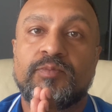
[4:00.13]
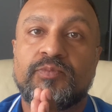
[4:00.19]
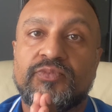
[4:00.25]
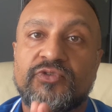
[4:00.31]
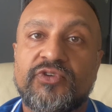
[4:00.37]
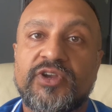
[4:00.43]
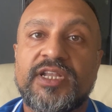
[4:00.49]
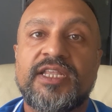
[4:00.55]

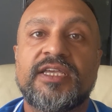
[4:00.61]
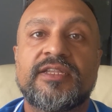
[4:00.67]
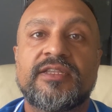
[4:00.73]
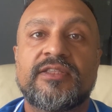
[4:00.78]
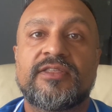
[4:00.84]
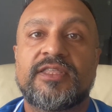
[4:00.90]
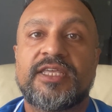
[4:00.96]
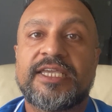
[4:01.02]

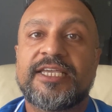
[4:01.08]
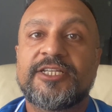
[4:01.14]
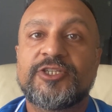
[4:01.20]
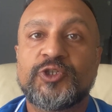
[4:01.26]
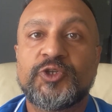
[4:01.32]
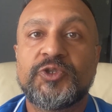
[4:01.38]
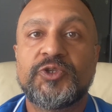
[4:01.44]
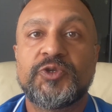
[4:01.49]
brilliant thing
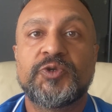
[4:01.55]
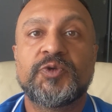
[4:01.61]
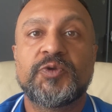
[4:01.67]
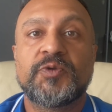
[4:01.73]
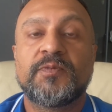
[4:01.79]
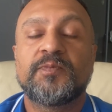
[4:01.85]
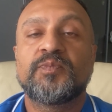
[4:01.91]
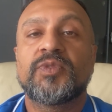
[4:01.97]
to do.
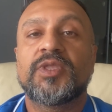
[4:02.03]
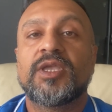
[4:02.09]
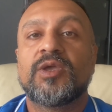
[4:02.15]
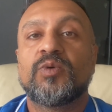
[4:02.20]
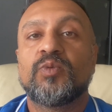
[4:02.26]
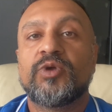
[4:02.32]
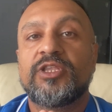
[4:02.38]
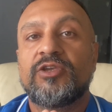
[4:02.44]

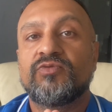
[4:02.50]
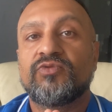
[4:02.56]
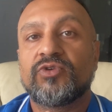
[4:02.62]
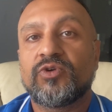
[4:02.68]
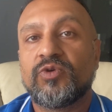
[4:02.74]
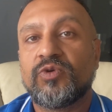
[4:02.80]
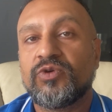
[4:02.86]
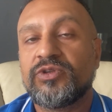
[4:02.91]
When you
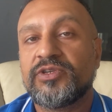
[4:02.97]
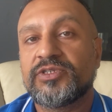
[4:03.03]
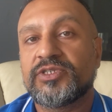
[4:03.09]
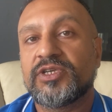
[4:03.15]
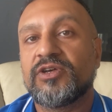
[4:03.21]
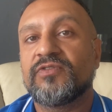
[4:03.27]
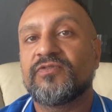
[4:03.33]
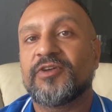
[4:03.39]
record
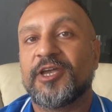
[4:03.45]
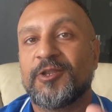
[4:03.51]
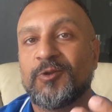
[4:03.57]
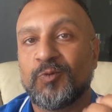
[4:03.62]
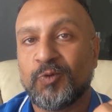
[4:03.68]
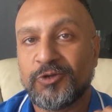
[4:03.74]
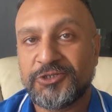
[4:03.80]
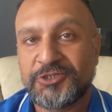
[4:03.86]
yourself
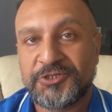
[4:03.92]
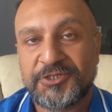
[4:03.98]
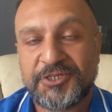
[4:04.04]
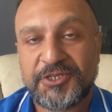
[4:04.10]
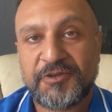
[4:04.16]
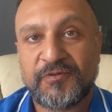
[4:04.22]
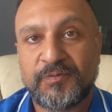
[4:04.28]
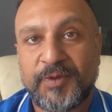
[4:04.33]
and watch
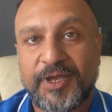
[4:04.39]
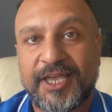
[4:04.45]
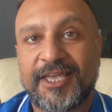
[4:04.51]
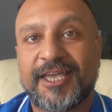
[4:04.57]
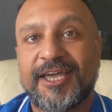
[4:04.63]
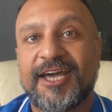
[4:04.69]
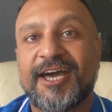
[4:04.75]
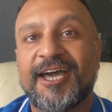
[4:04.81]
yourself
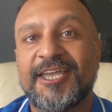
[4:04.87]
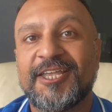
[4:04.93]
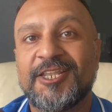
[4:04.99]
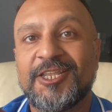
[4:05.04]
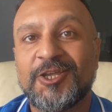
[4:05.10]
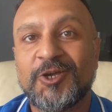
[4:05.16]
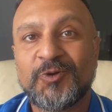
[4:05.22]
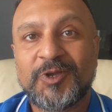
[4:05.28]
back, I
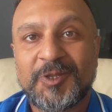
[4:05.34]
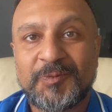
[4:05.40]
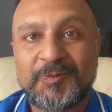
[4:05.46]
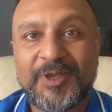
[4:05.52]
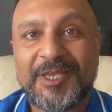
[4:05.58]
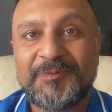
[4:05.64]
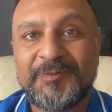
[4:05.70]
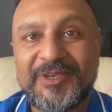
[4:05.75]
know
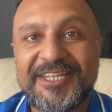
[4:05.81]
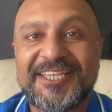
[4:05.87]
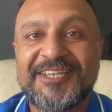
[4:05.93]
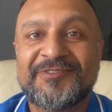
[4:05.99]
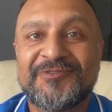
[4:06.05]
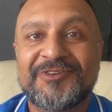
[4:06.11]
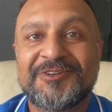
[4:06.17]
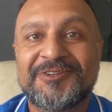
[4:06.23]
it may be
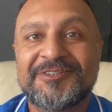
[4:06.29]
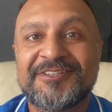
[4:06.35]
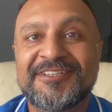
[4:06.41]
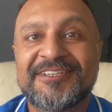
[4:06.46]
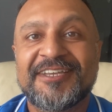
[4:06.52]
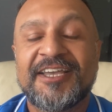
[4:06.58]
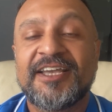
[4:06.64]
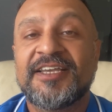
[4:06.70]

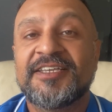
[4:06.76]
difficult.